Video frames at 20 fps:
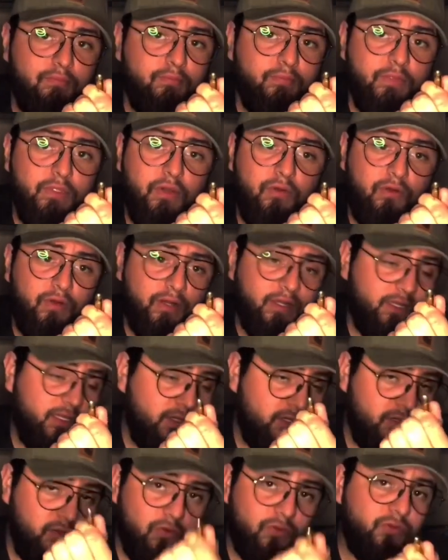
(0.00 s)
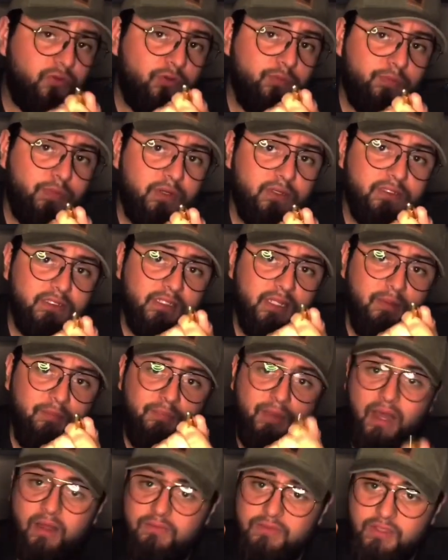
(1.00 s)
or it could go through a person and
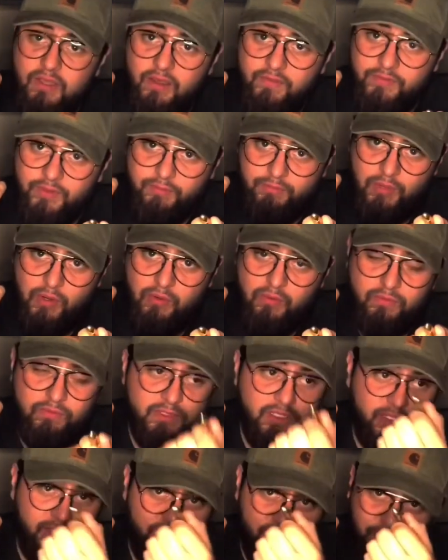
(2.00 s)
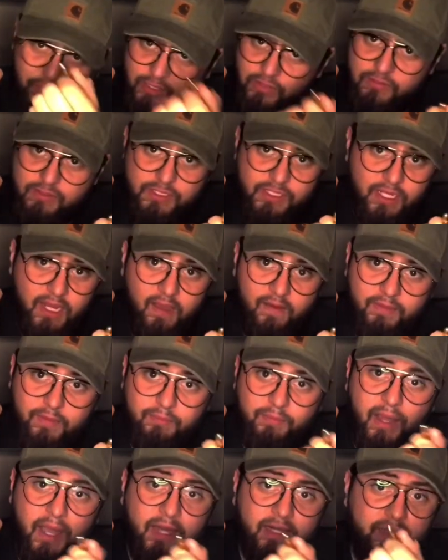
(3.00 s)
bounce off their bones and ricochet out of the
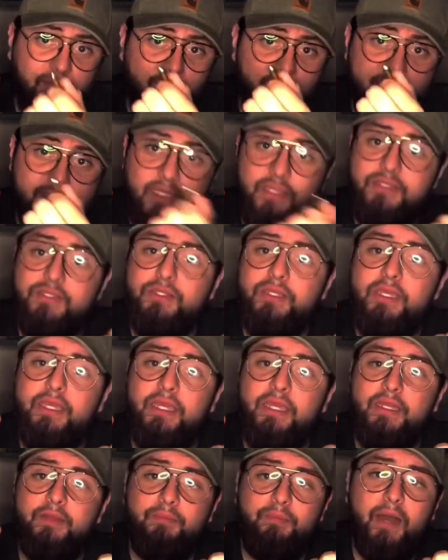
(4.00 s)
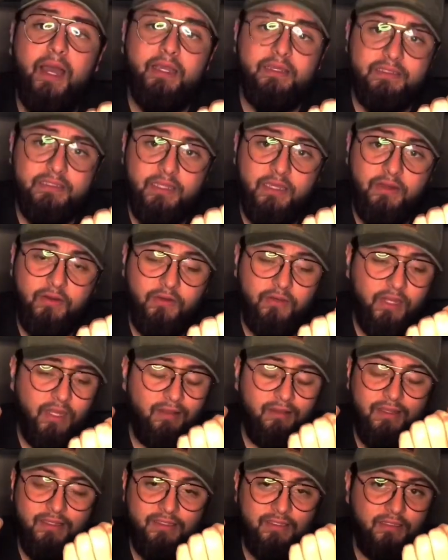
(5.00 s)
body and potentially hit a bystander.
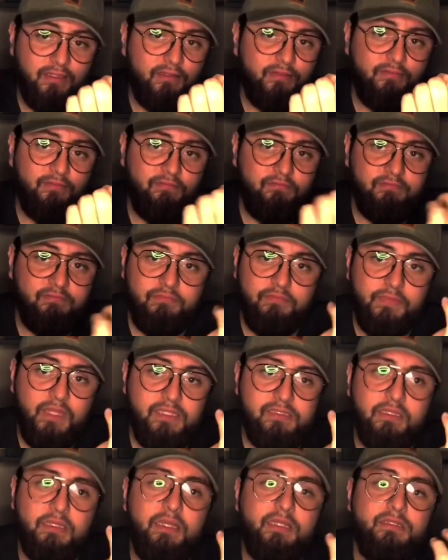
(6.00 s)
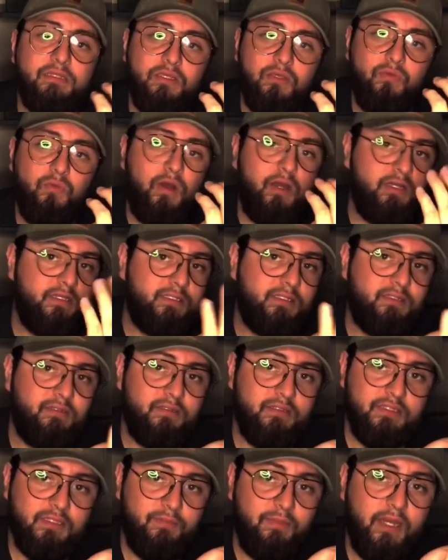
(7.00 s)
Now that's the last thing you want, is
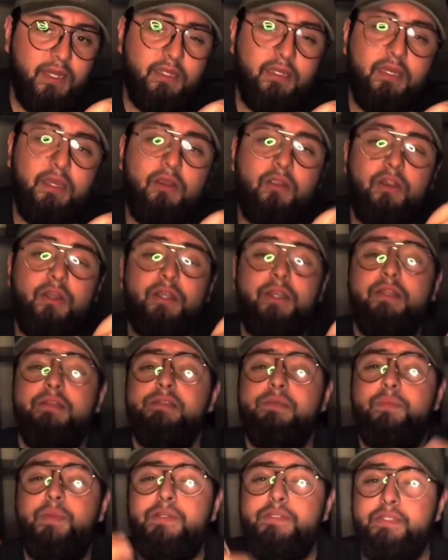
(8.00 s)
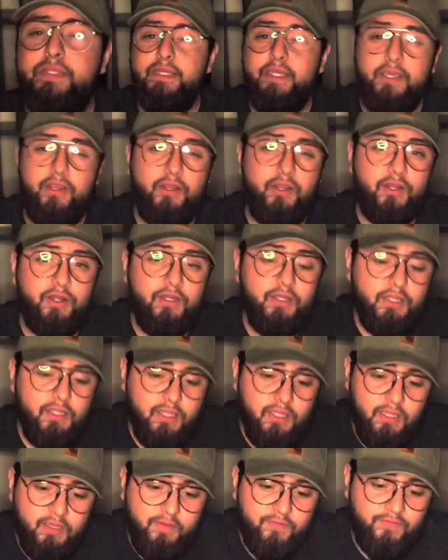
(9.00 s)
somebody get hurt, and this person hurt
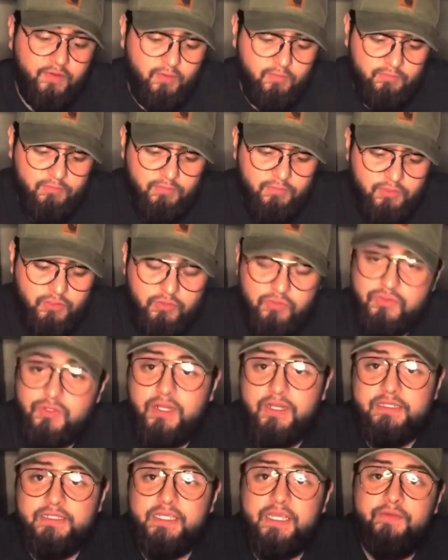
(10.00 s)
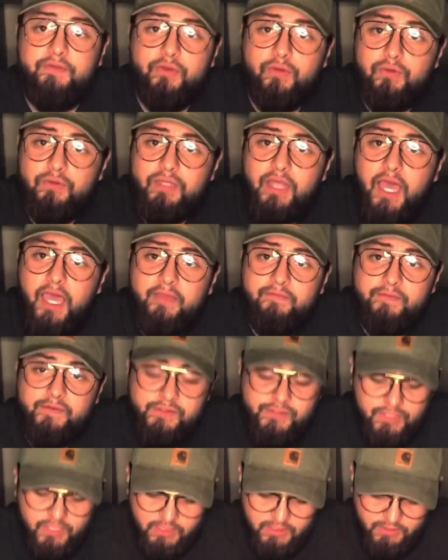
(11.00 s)
from you trying to save your own life or
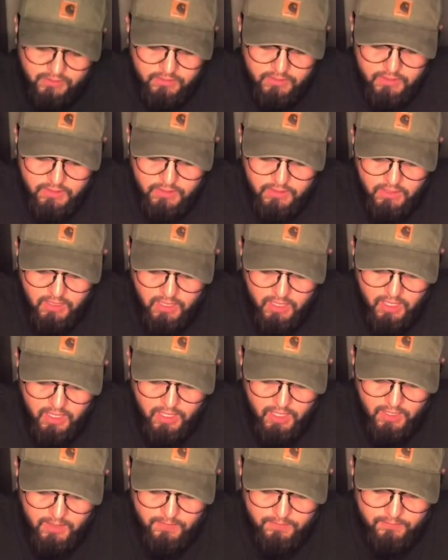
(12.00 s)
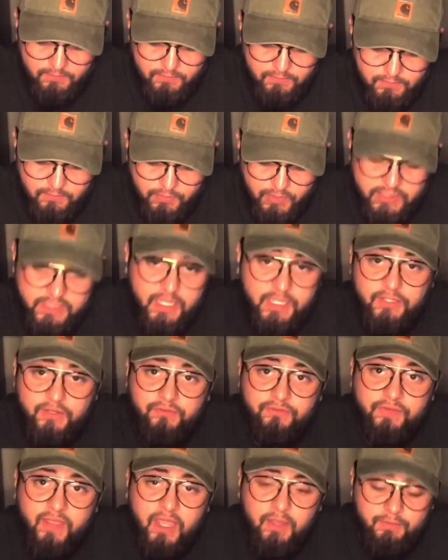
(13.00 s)
trying to protect your
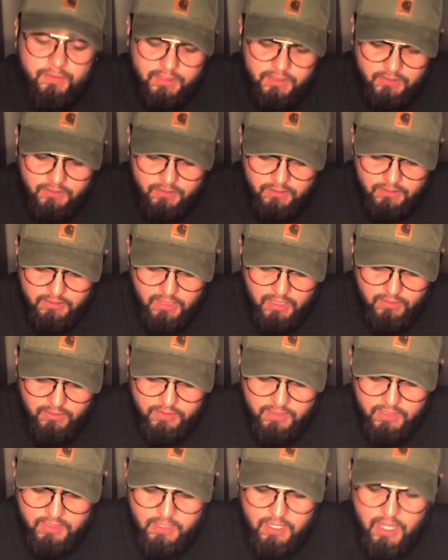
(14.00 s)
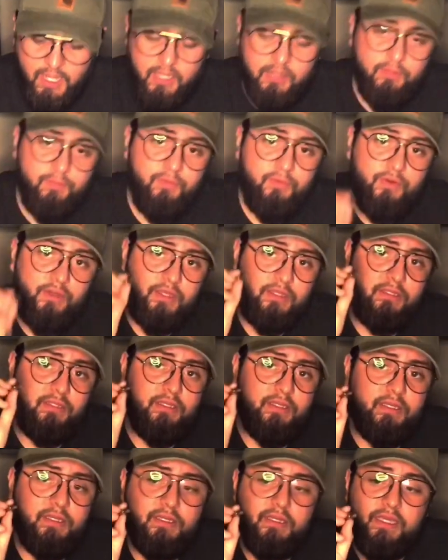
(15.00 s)
family. Now again, a hollow point
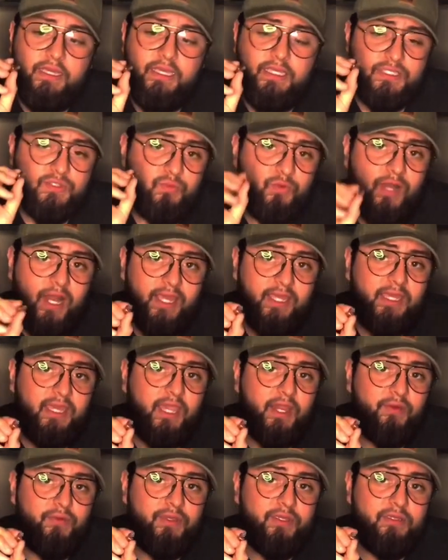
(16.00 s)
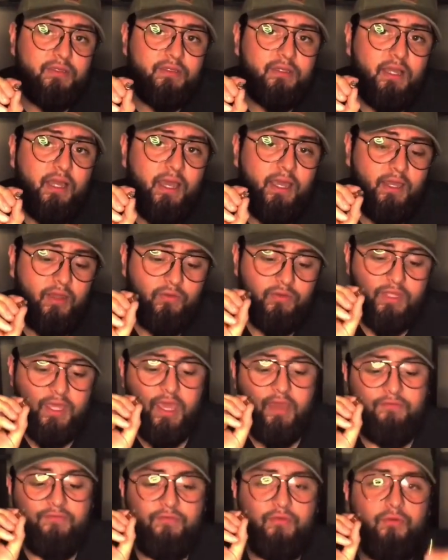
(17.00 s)
is what I carry. I only
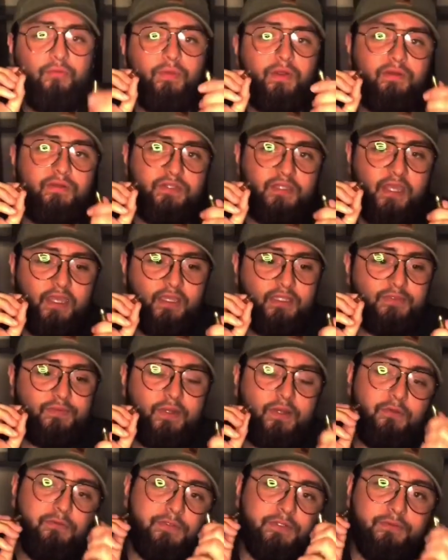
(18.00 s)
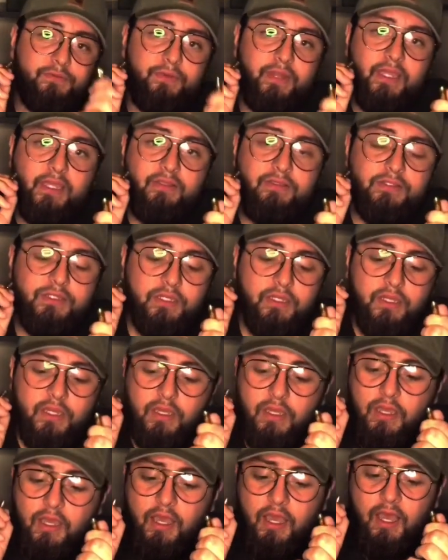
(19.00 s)
have full metal jackets when I go to the range,
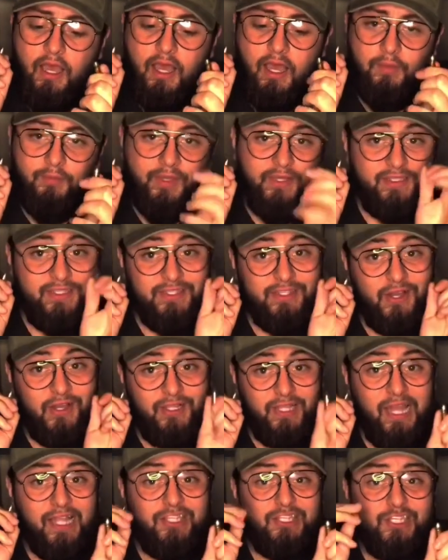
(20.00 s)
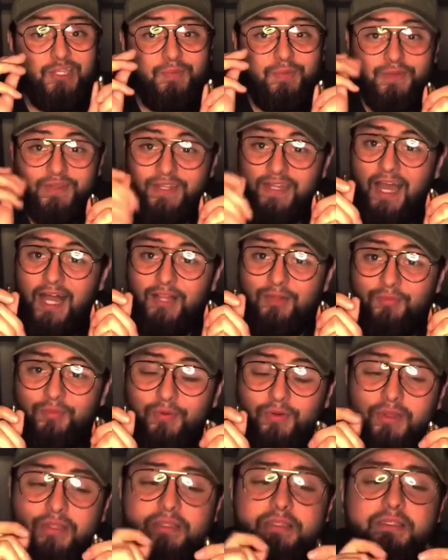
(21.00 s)
because these are a lot cheaper than hollow
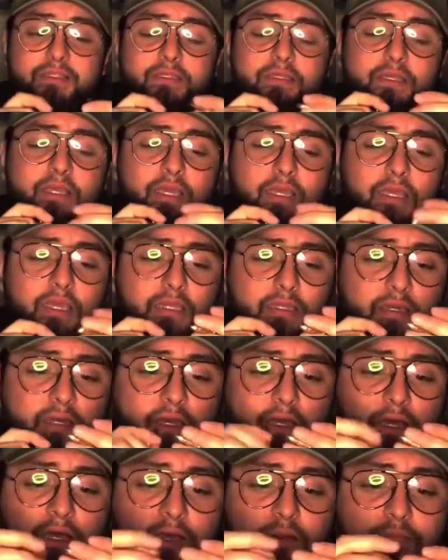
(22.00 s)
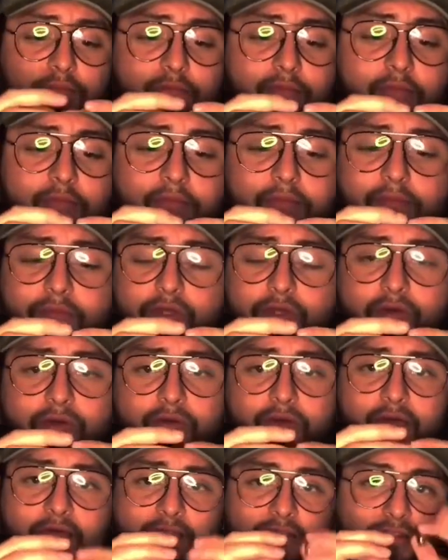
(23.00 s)
points. And
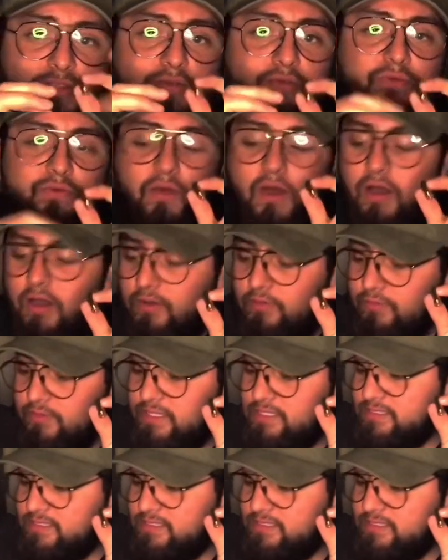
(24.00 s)
I do always